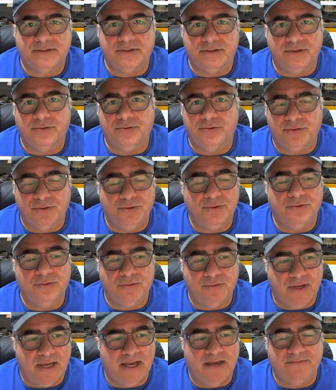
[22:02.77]

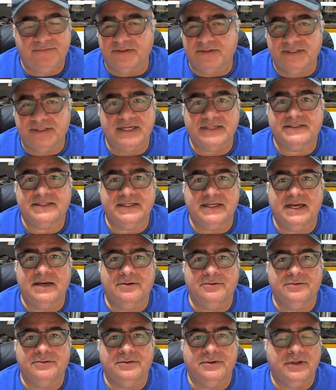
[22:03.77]
you have to test it
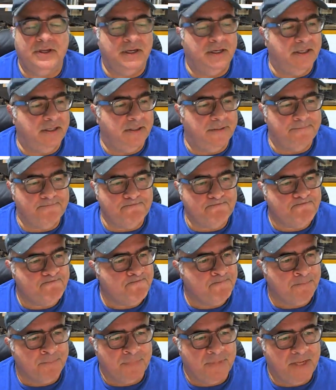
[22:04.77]
out.
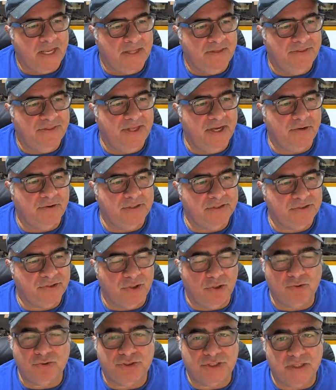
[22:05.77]
There is
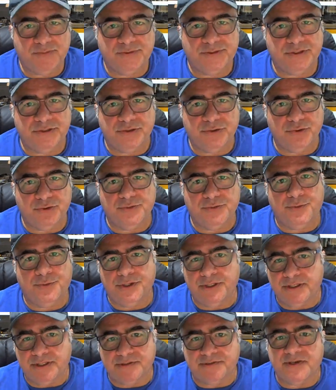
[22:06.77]
no substitute to
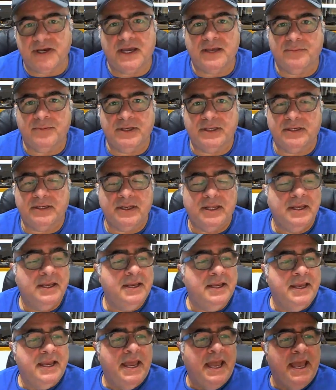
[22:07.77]
putting the time in
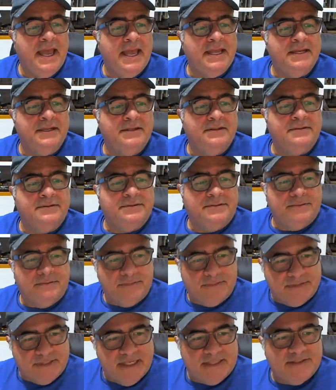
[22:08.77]
and
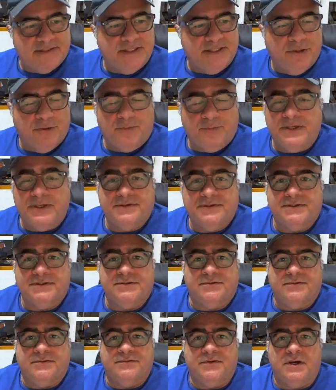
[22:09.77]
testing your pieces
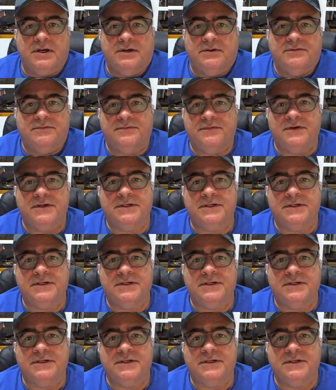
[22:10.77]
of